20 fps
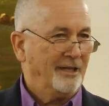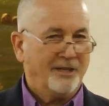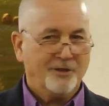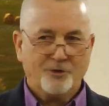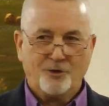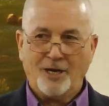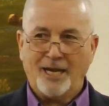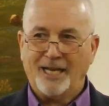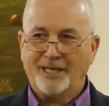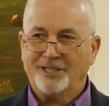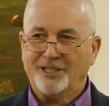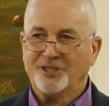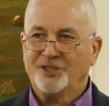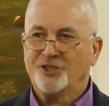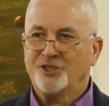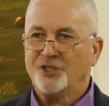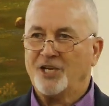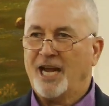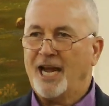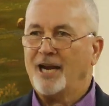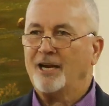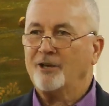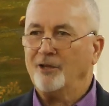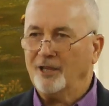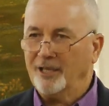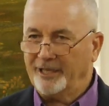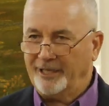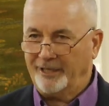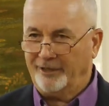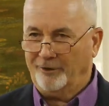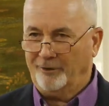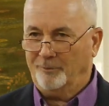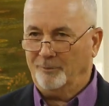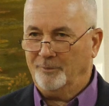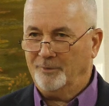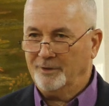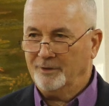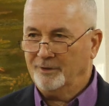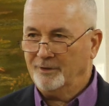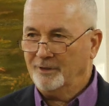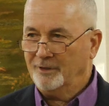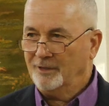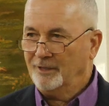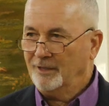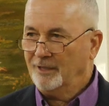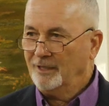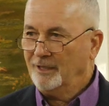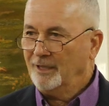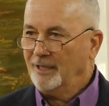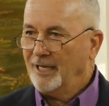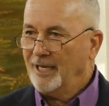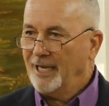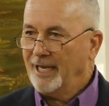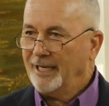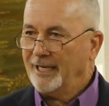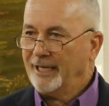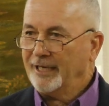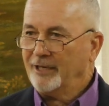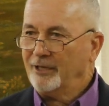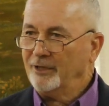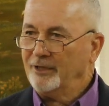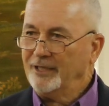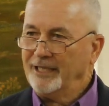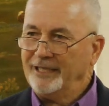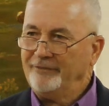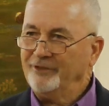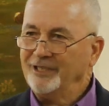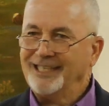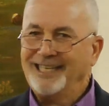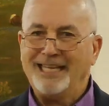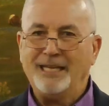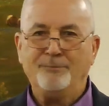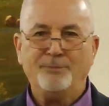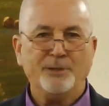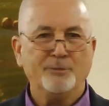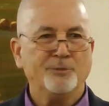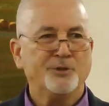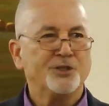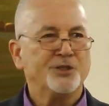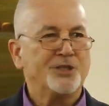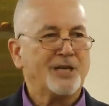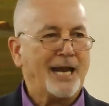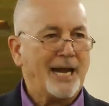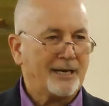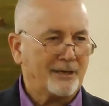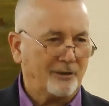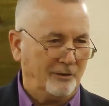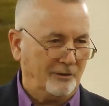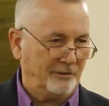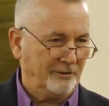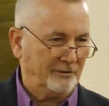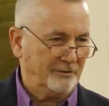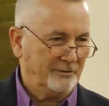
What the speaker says: tried to shackle him, and they couldn't even keep him shackled.